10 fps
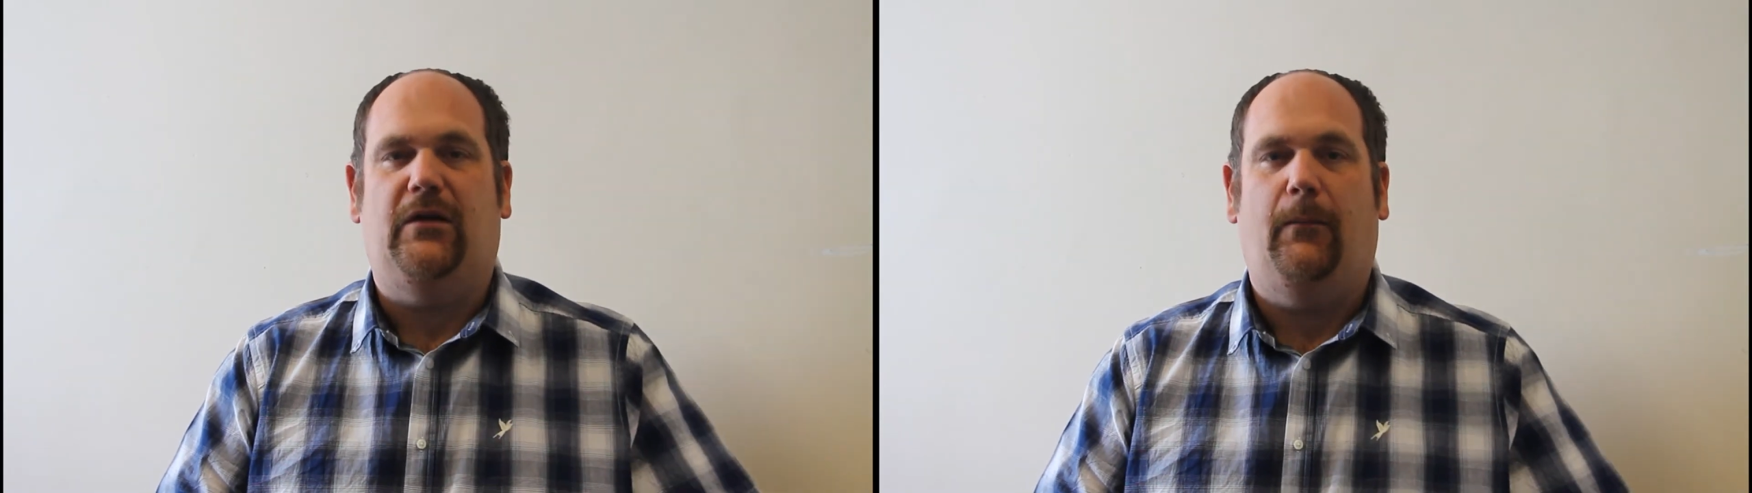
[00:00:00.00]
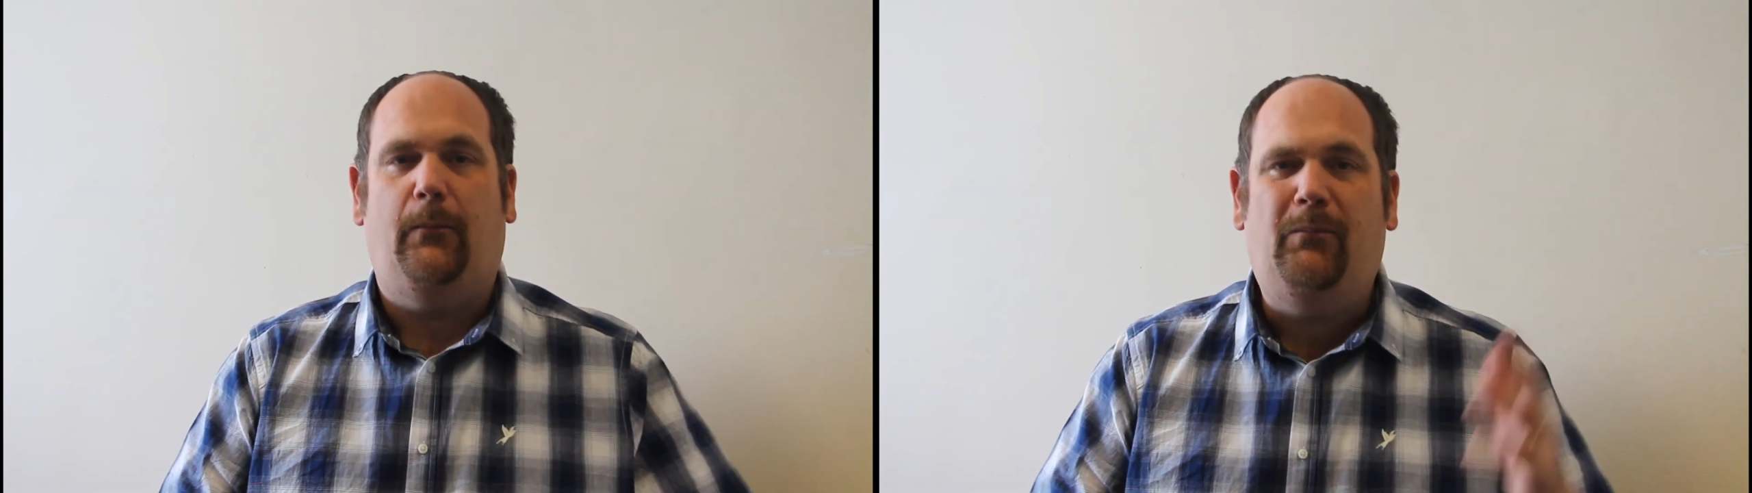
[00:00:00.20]

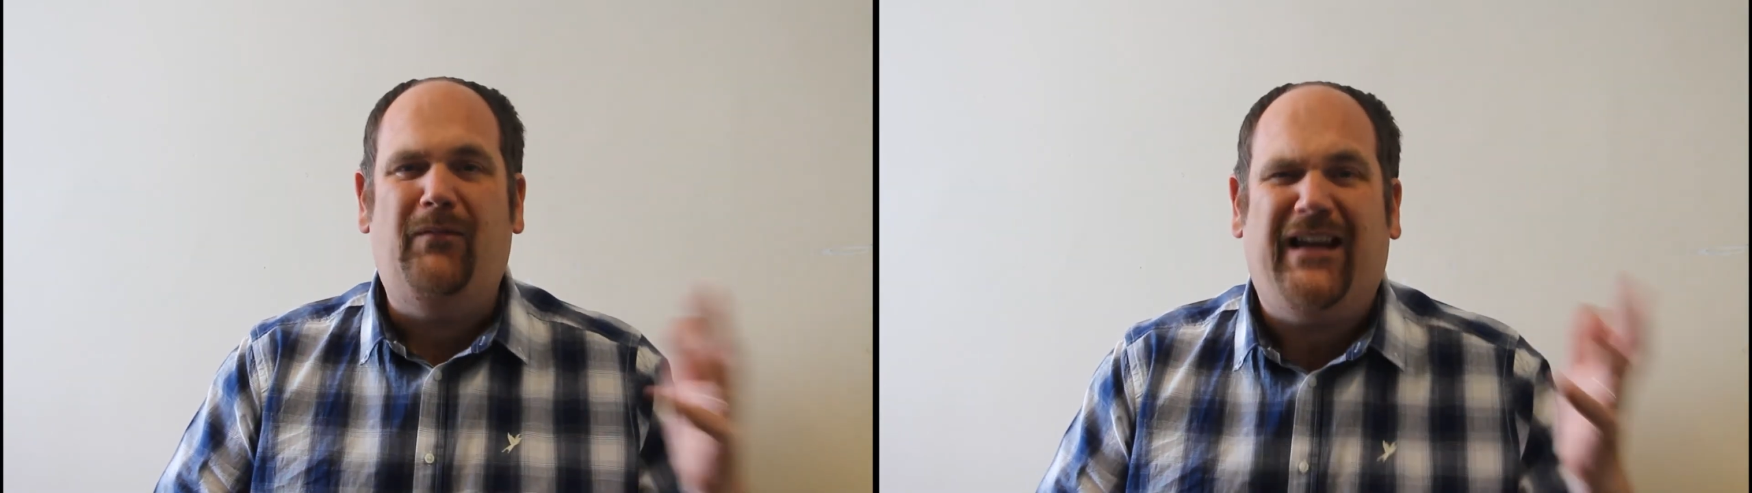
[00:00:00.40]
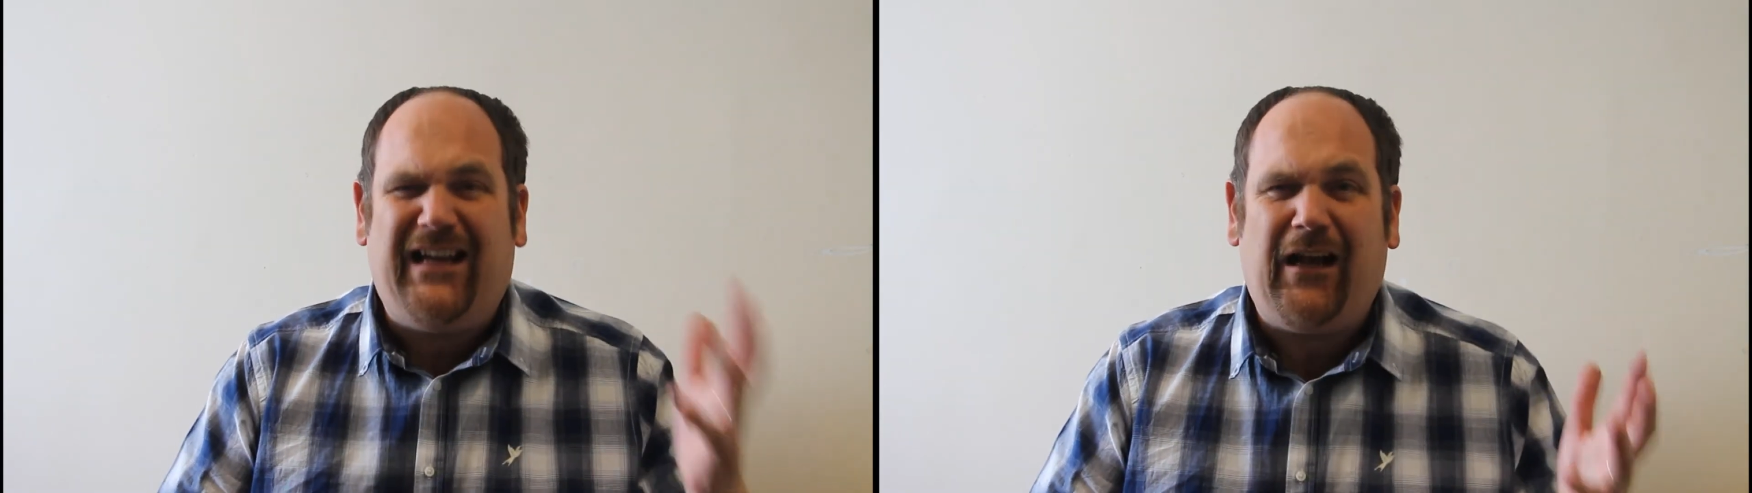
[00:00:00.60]
are,
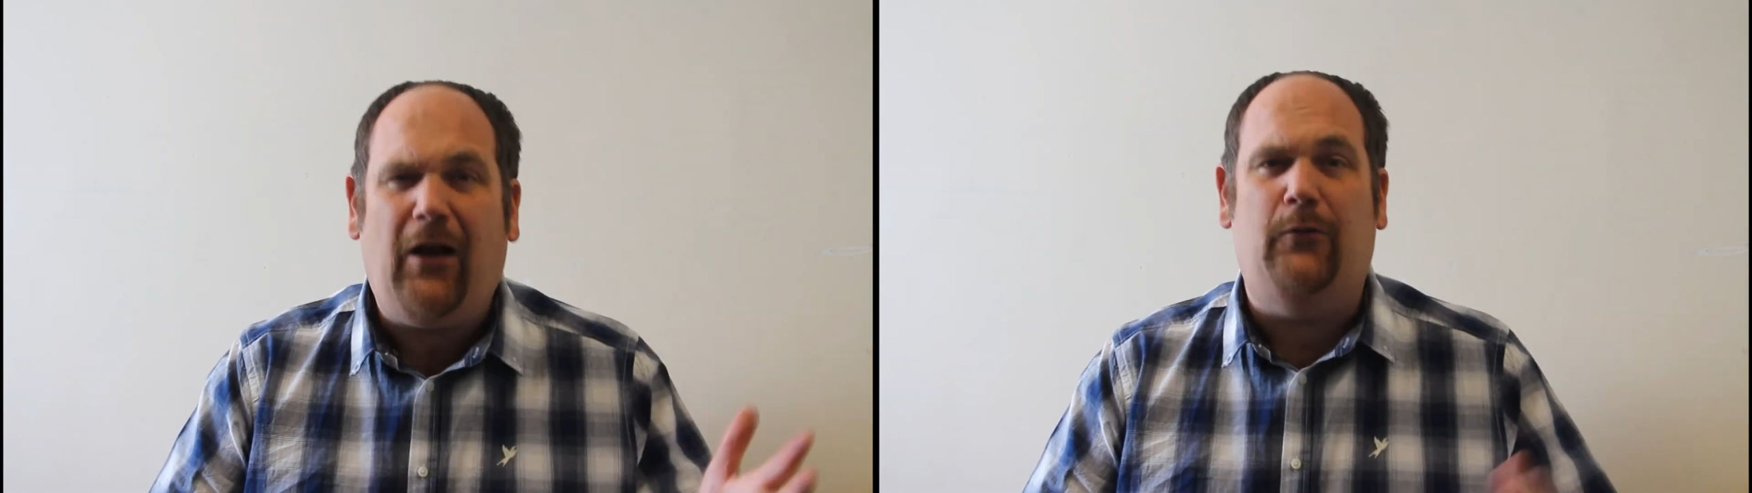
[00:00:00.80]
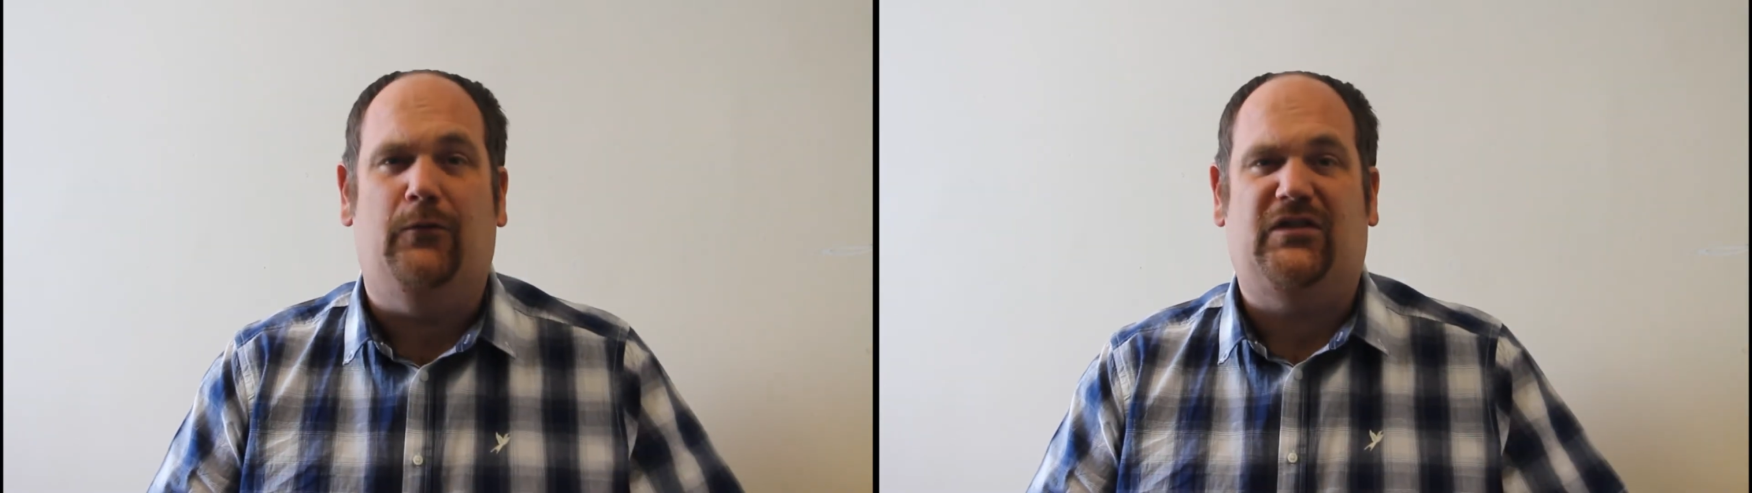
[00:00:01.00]
the
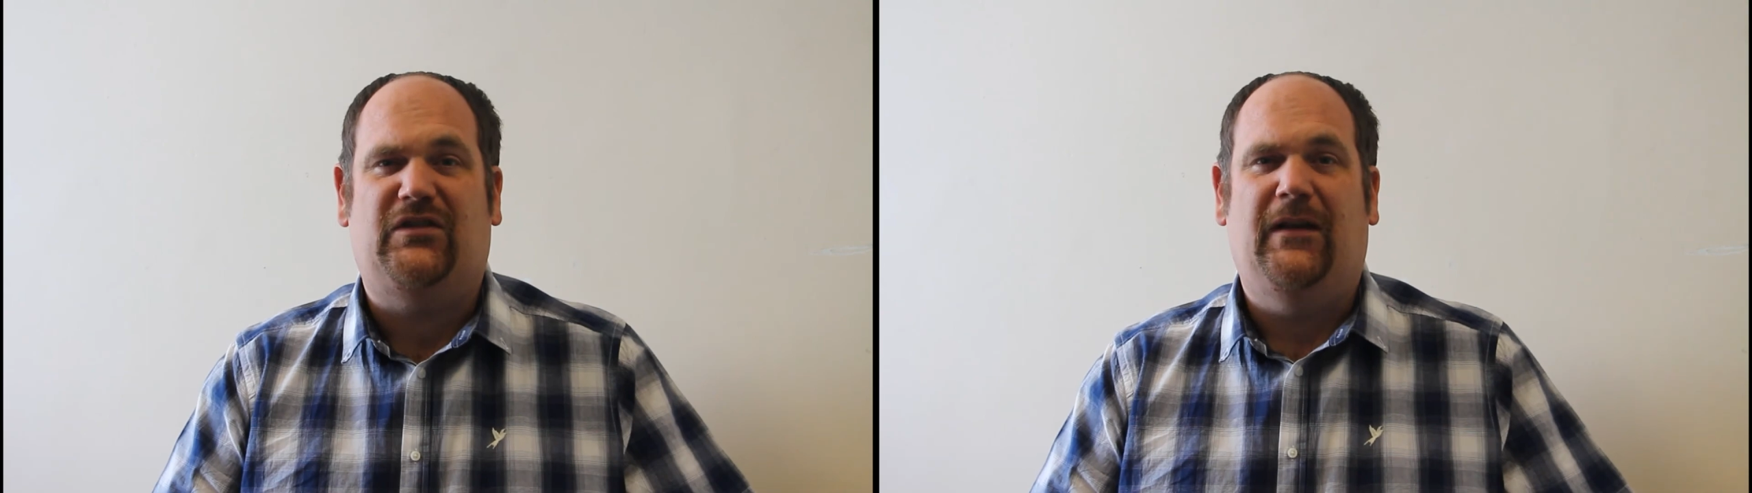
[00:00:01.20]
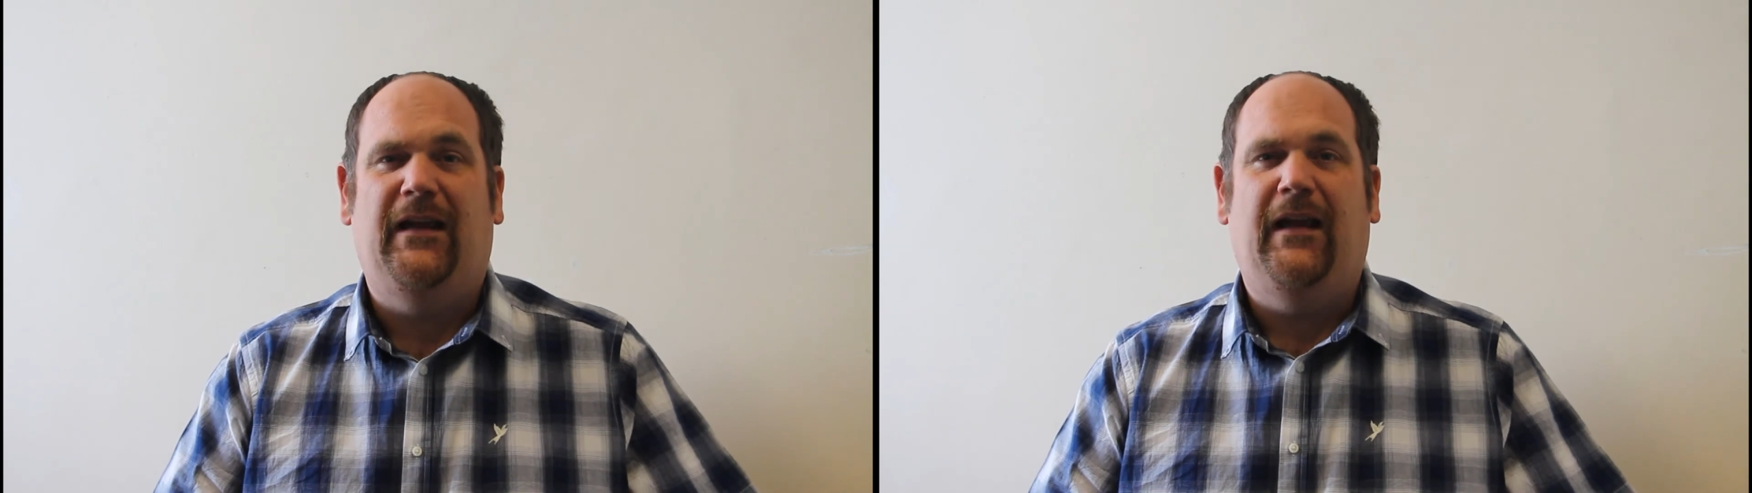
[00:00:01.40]

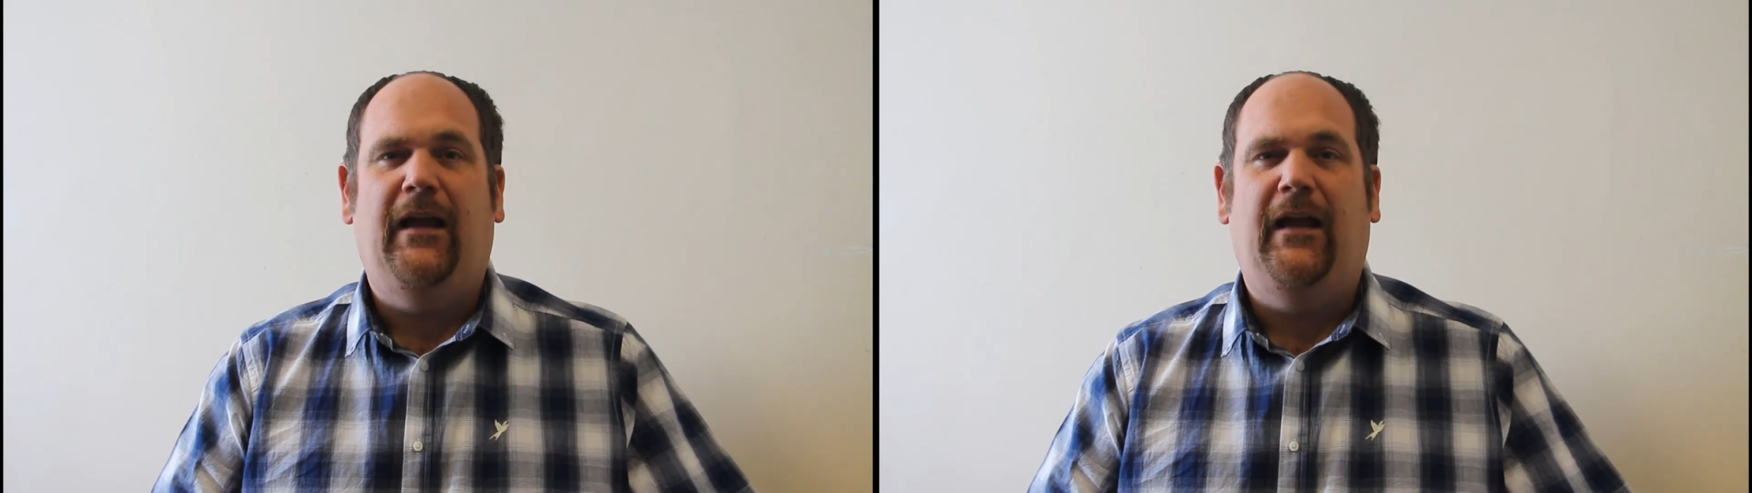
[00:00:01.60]
close,